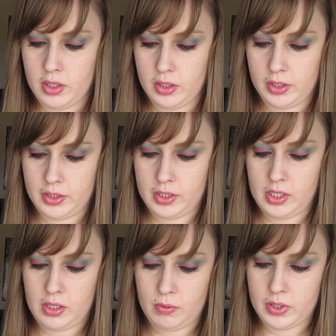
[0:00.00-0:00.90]
Let's
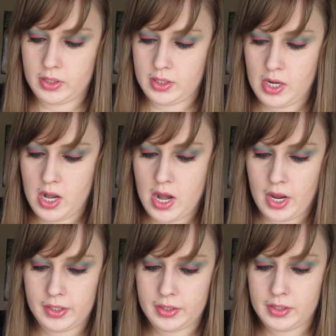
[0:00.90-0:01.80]
see what's
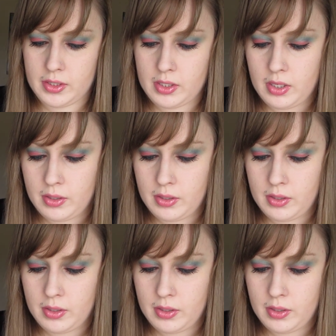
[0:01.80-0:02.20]
next.